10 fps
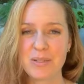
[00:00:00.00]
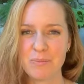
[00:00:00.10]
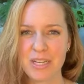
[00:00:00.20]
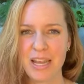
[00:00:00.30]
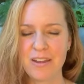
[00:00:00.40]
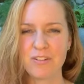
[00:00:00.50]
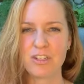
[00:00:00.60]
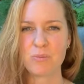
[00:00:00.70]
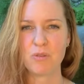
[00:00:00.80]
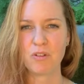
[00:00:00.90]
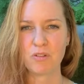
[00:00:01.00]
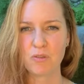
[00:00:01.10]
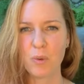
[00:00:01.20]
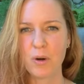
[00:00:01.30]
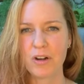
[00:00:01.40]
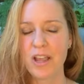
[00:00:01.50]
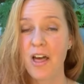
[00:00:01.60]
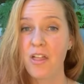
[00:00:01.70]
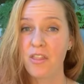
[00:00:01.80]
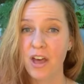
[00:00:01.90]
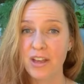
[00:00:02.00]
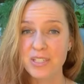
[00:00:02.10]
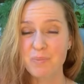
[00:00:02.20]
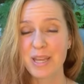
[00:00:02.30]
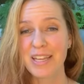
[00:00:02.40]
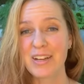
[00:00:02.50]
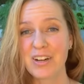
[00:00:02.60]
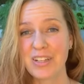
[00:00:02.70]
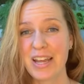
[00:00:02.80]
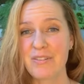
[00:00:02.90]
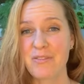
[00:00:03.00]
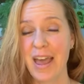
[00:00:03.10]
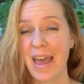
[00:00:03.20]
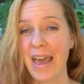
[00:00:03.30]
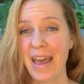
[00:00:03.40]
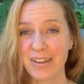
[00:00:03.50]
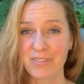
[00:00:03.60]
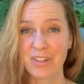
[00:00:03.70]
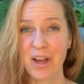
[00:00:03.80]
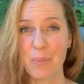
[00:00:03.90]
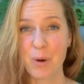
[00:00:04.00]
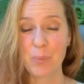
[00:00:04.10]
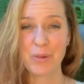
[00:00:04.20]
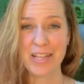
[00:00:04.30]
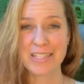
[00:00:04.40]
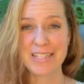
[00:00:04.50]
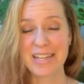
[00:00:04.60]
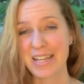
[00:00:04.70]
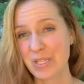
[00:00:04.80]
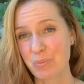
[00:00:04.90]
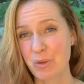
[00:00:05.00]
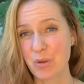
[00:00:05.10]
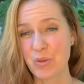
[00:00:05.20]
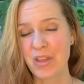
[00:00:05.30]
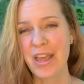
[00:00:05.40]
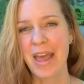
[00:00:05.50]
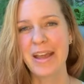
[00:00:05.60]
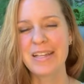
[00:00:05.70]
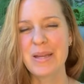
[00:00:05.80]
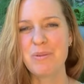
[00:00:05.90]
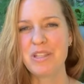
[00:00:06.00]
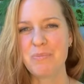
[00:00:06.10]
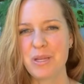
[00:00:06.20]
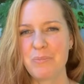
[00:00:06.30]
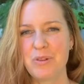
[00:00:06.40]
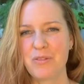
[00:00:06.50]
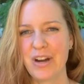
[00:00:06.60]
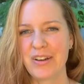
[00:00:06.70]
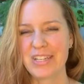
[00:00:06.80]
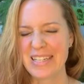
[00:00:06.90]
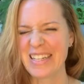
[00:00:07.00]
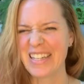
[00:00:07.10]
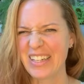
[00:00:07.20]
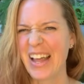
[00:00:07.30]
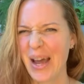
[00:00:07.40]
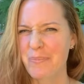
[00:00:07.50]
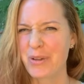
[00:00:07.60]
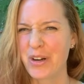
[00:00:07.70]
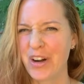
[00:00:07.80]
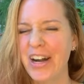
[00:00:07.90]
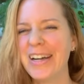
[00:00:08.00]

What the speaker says: and behaviors moving forward, thus making our life a heck of a lot more pleasant and smooth and keeping the people around us a little happier.